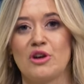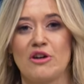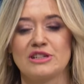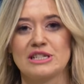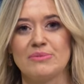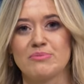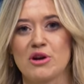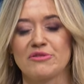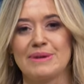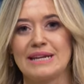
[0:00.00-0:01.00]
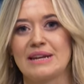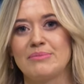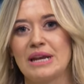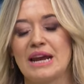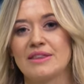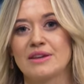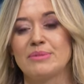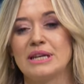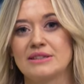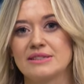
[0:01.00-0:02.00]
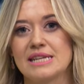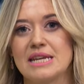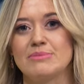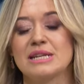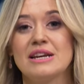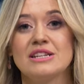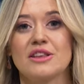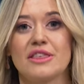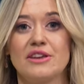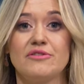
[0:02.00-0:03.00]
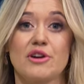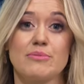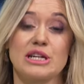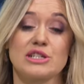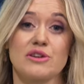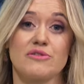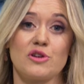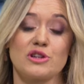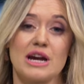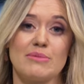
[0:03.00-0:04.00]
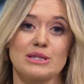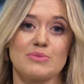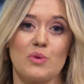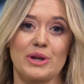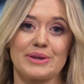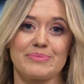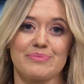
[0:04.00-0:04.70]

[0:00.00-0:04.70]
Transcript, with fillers: obviously ProfMed and many other medical schemes. So thank you very much for your time this morning.